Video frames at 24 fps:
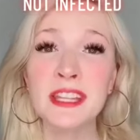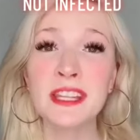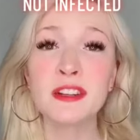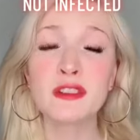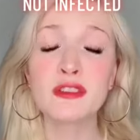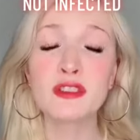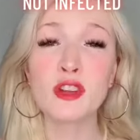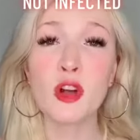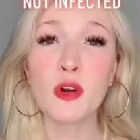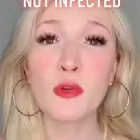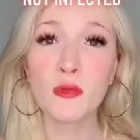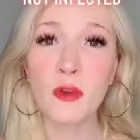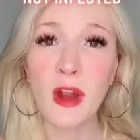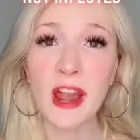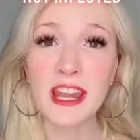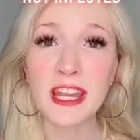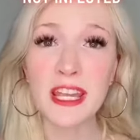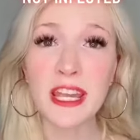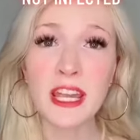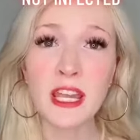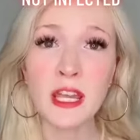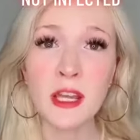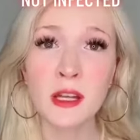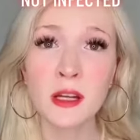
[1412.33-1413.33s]
already?
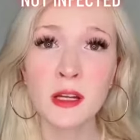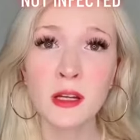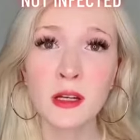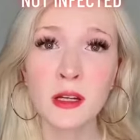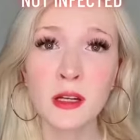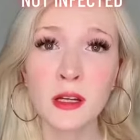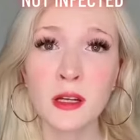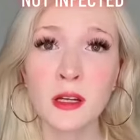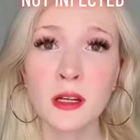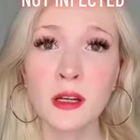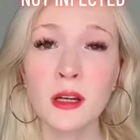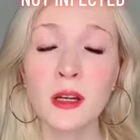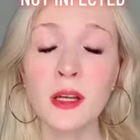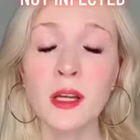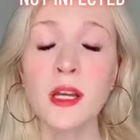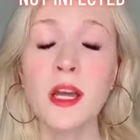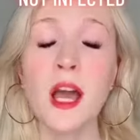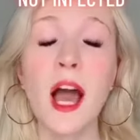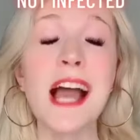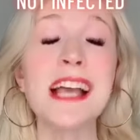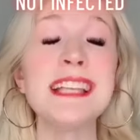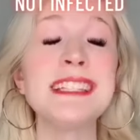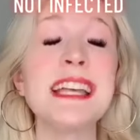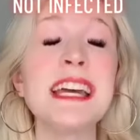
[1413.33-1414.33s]
I
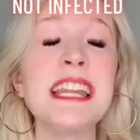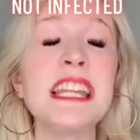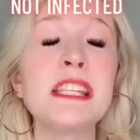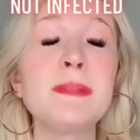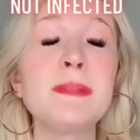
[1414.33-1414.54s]
said it's been